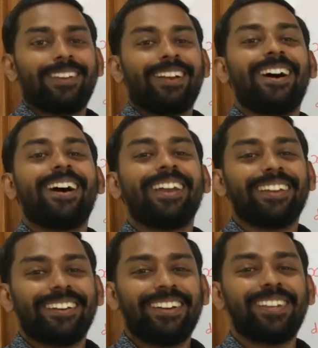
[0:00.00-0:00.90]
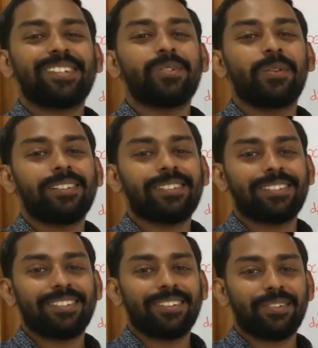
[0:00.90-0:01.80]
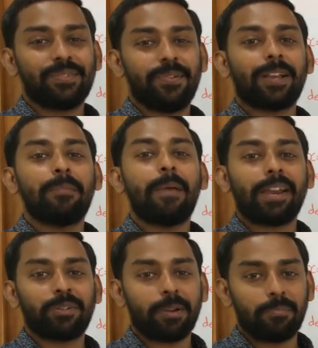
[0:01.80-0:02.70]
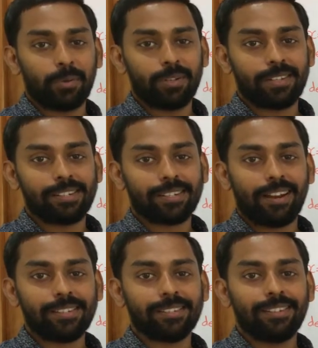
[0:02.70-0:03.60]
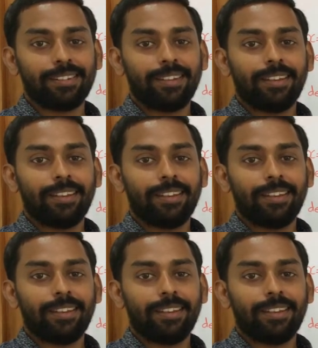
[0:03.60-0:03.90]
Hi dear students, welcome back to computer science class.